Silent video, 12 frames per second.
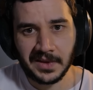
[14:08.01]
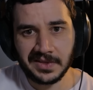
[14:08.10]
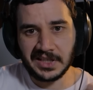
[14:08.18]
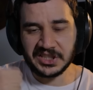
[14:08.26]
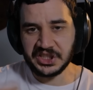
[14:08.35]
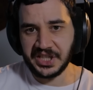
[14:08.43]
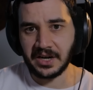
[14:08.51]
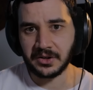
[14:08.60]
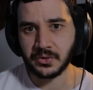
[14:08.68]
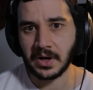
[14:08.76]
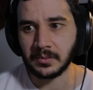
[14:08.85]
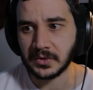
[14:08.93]
The snare
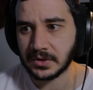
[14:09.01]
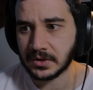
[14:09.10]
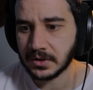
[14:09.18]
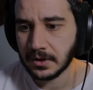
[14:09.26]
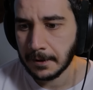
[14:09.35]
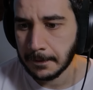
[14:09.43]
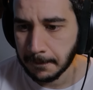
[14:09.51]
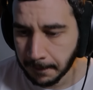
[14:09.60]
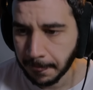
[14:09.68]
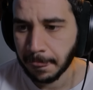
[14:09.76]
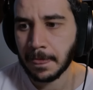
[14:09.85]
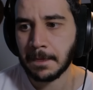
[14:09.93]
drums.
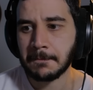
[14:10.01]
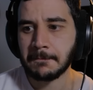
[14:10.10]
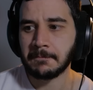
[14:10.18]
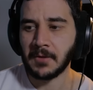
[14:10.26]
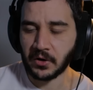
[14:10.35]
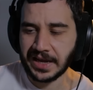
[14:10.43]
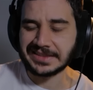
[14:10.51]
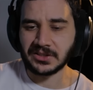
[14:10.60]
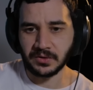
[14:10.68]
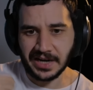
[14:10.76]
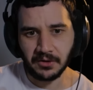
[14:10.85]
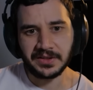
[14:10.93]
Okay,
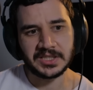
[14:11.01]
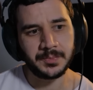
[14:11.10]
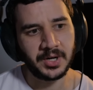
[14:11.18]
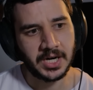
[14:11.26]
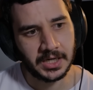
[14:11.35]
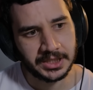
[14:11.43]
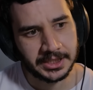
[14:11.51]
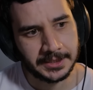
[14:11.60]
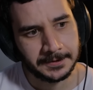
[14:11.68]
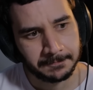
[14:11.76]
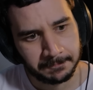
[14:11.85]
so now there's percussion.